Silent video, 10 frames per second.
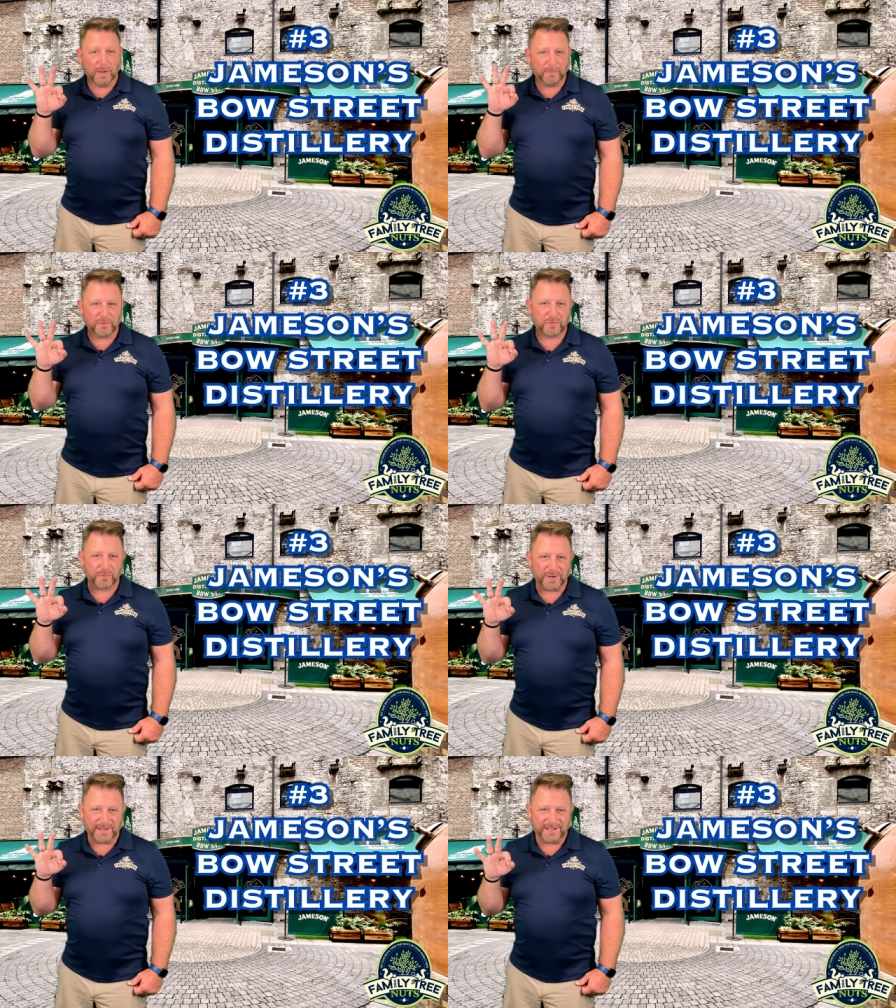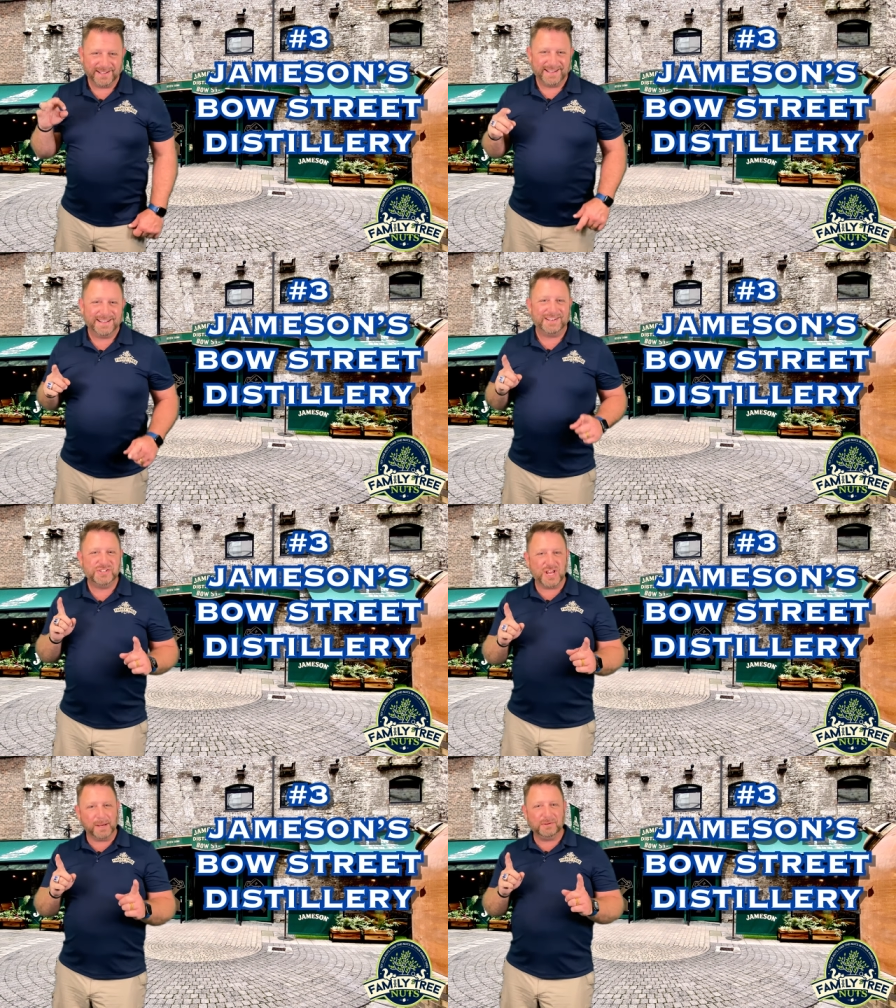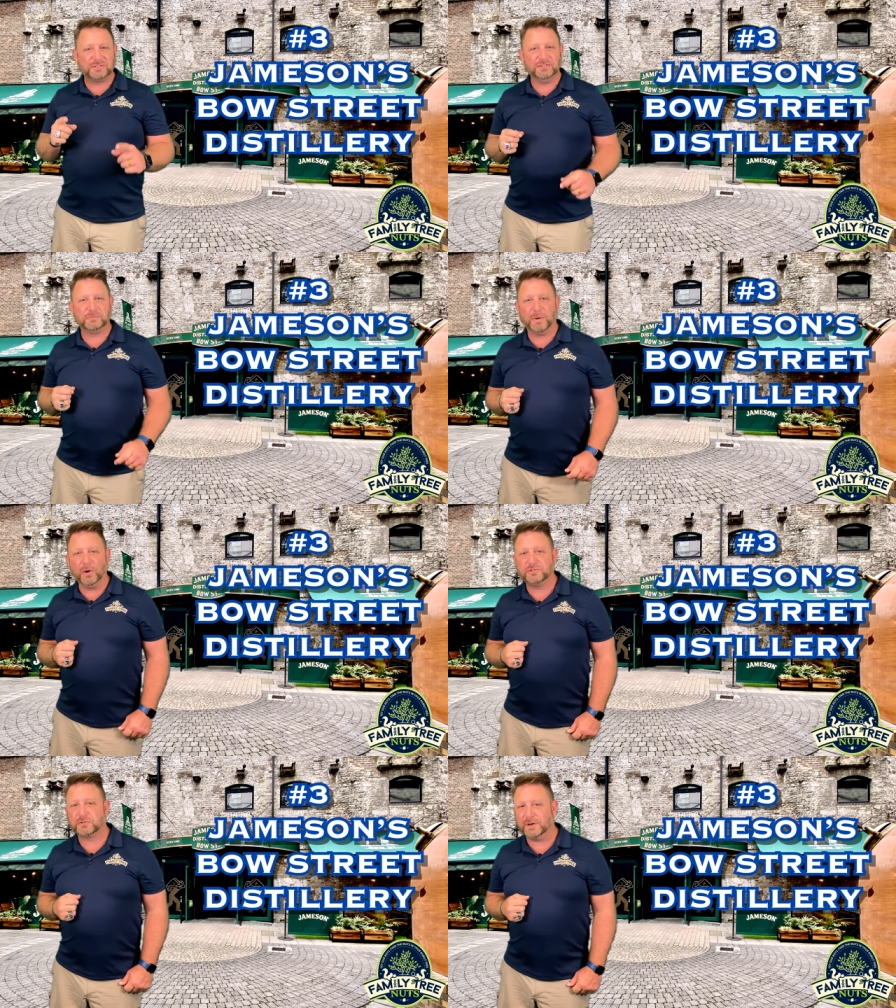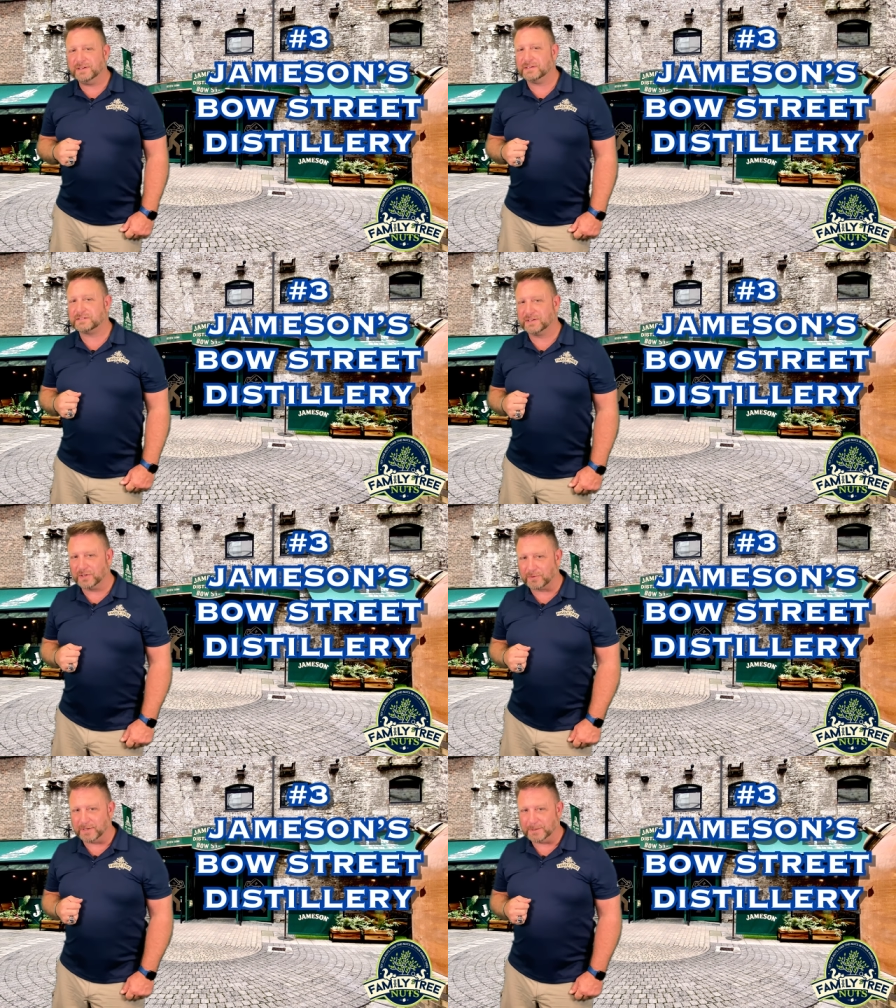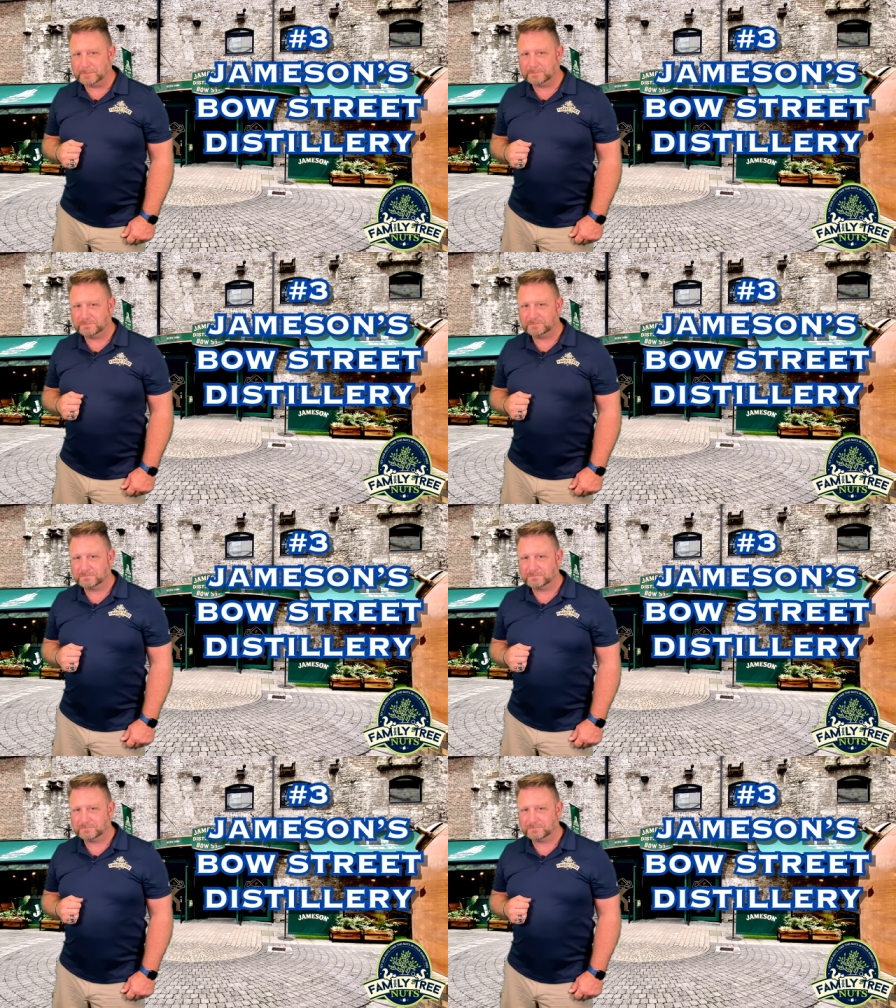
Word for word: Number 3. Jameson's Bow Street Distillery.